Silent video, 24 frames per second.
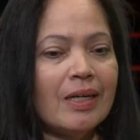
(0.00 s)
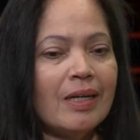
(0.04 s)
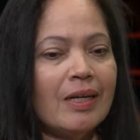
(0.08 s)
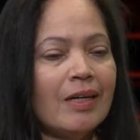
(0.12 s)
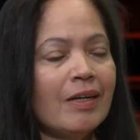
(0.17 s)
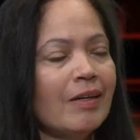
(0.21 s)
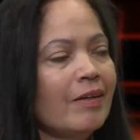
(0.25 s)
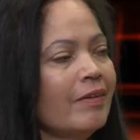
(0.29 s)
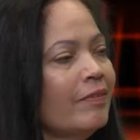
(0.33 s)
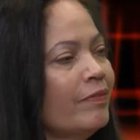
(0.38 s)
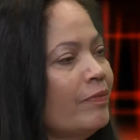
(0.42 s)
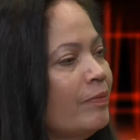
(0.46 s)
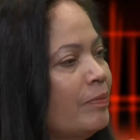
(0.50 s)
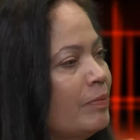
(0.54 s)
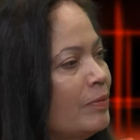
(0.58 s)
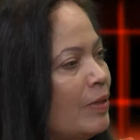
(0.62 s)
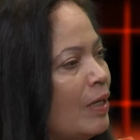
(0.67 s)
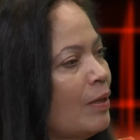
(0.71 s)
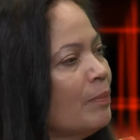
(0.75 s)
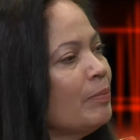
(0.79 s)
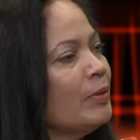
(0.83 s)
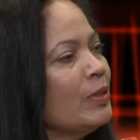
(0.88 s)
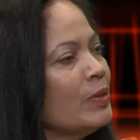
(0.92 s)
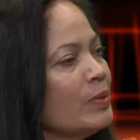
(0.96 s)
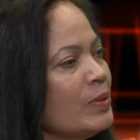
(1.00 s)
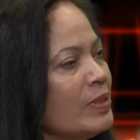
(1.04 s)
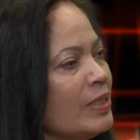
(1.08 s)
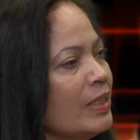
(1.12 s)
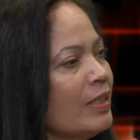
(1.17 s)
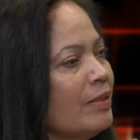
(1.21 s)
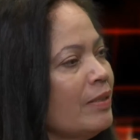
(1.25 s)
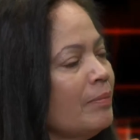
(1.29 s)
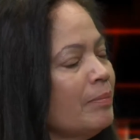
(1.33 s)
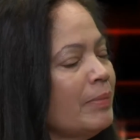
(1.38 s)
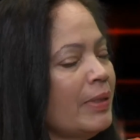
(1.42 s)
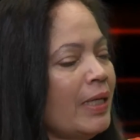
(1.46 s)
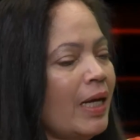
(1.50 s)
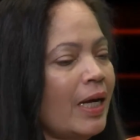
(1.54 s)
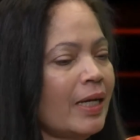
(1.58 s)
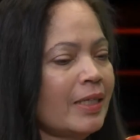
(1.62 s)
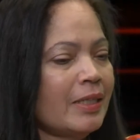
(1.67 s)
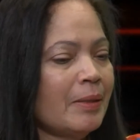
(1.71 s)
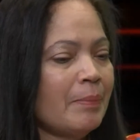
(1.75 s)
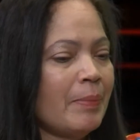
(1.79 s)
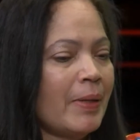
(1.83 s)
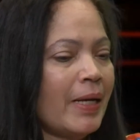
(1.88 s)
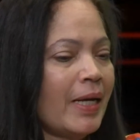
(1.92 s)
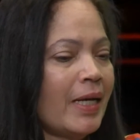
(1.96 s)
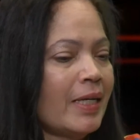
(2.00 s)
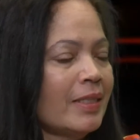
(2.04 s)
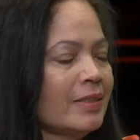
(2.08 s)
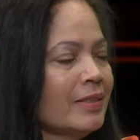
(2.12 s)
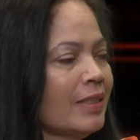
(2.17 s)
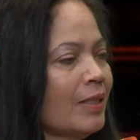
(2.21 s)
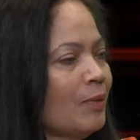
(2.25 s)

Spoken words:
of Abuse Hidden Behind the Badge.